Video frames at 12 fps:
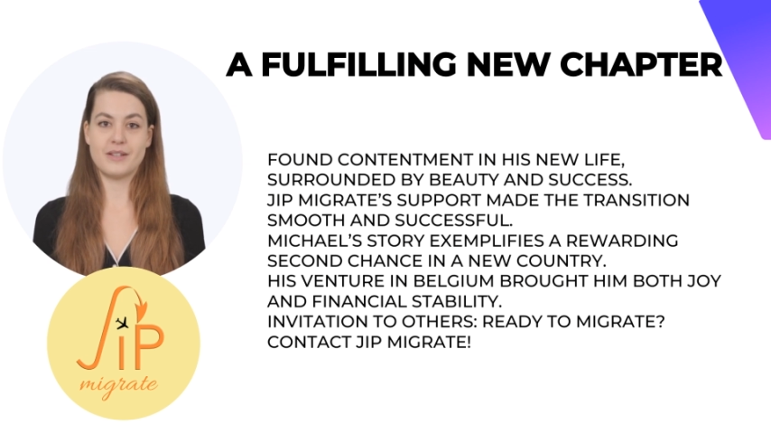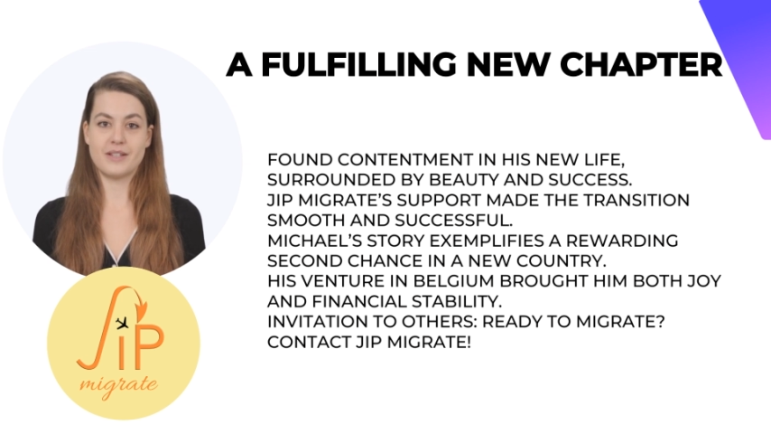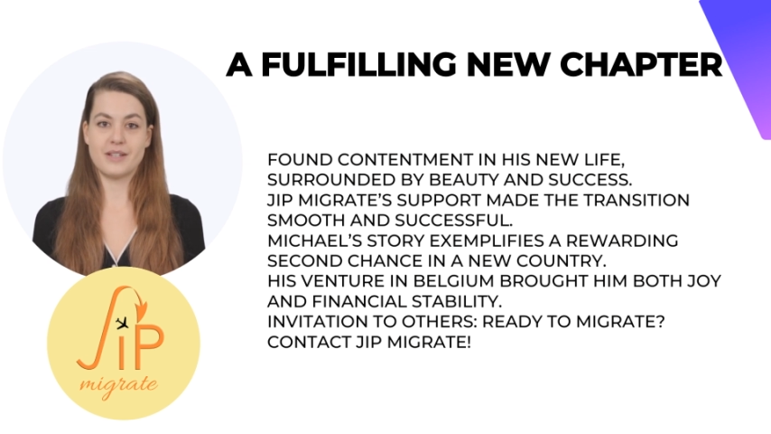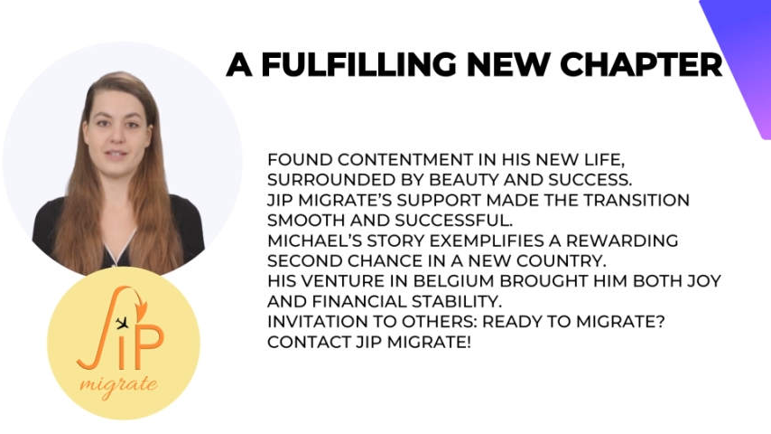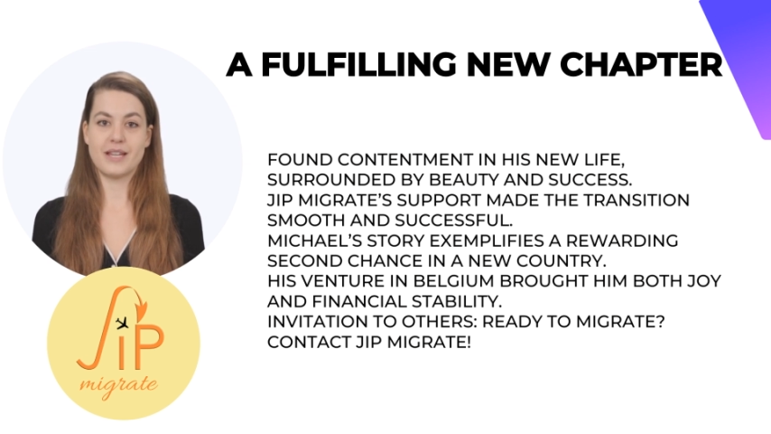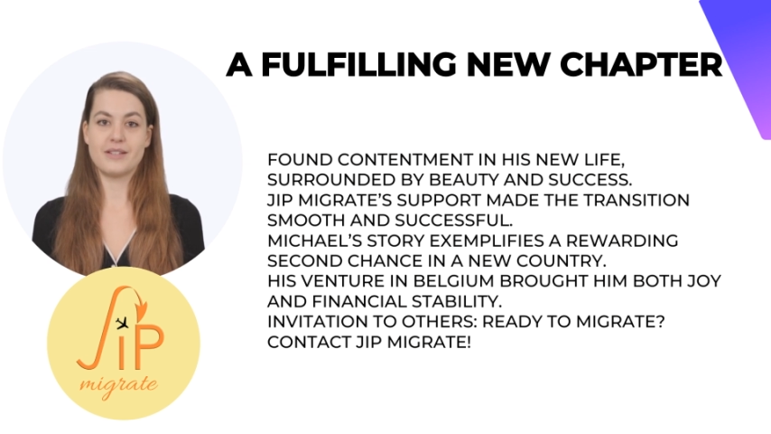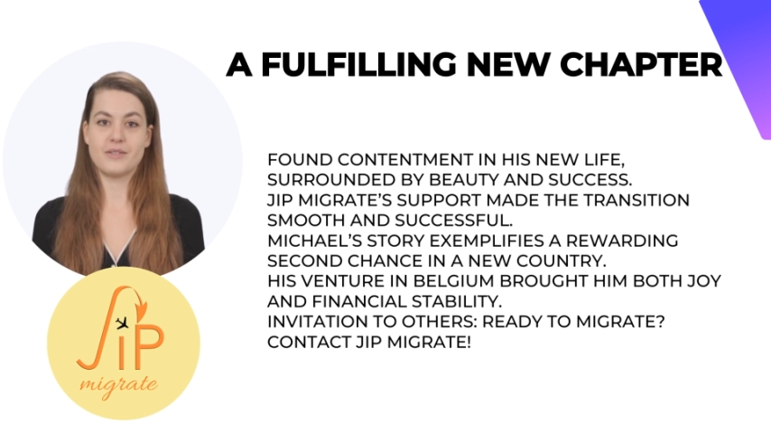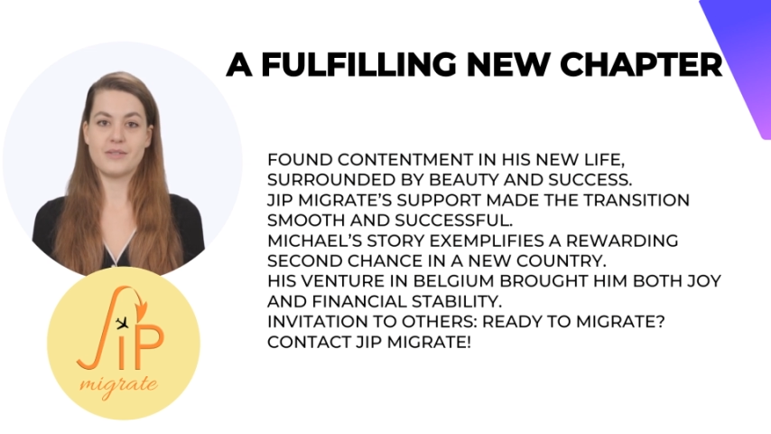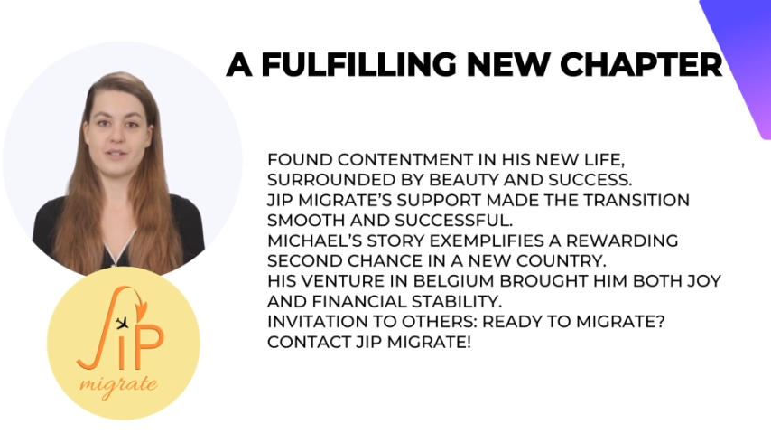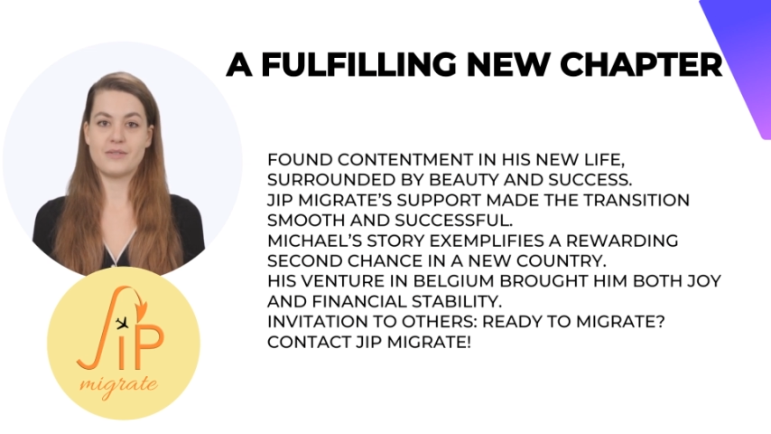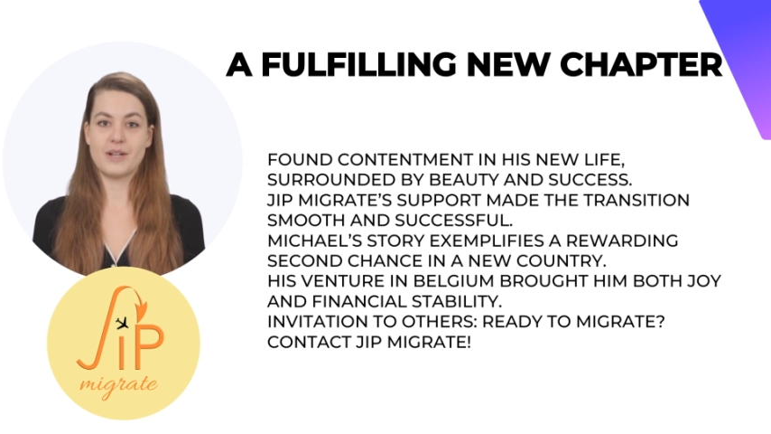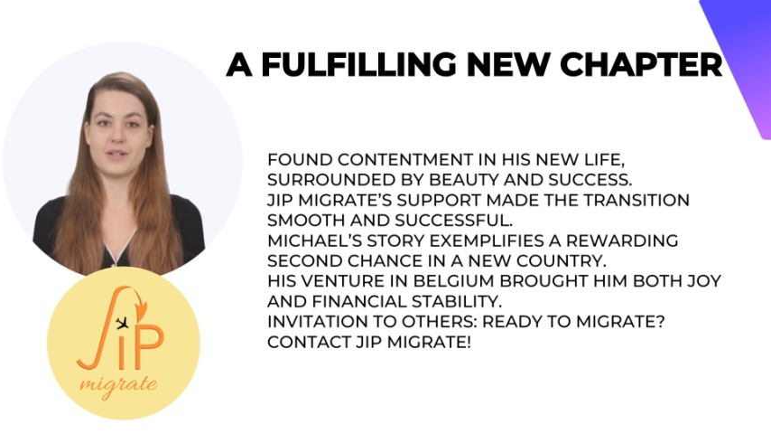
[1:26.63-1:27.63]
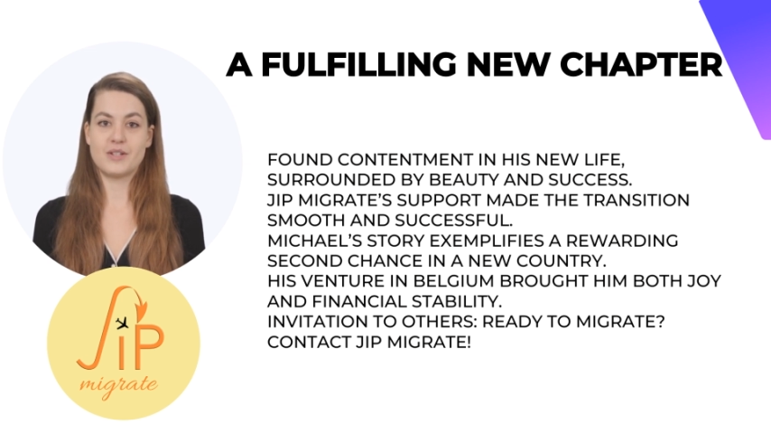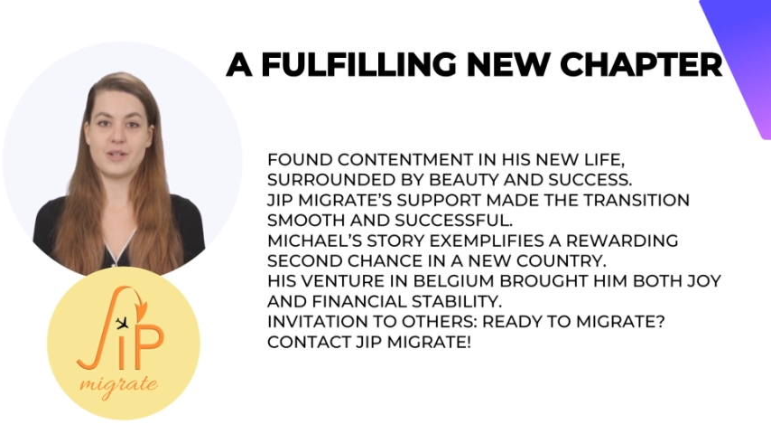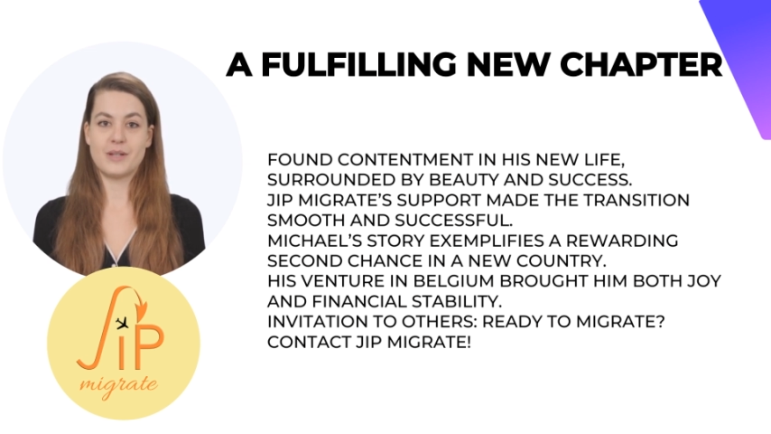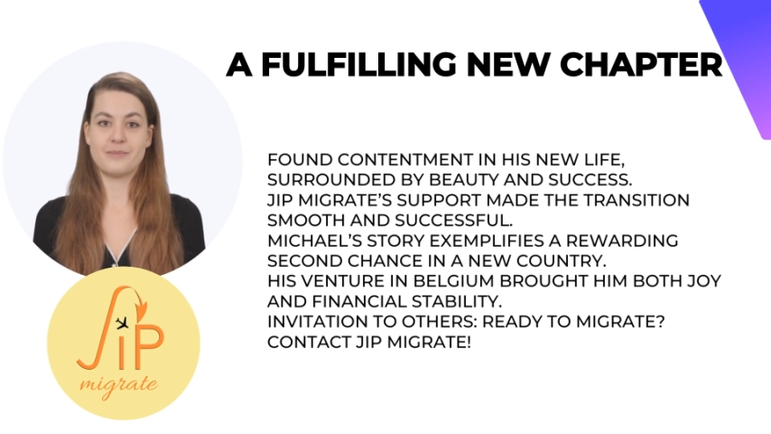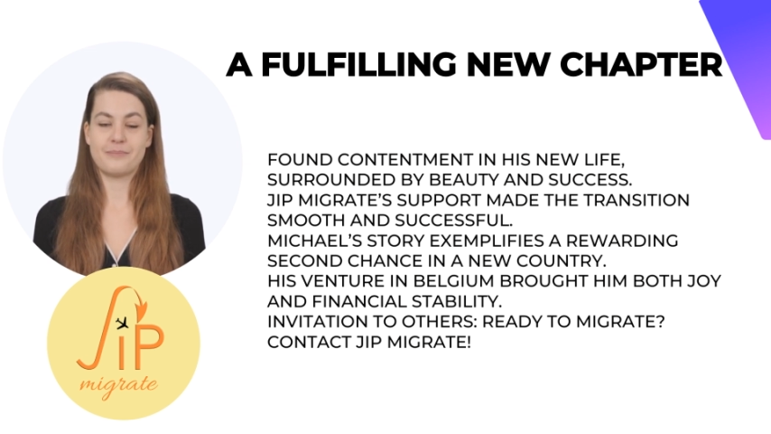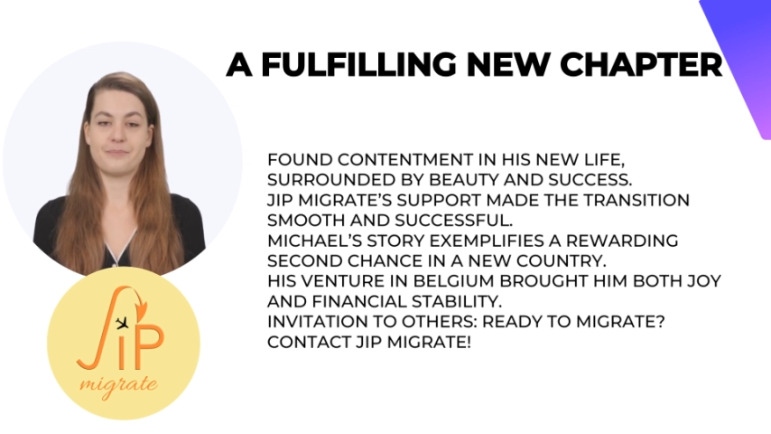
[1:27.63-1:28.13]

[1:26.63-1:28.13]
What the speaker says: success of his venture.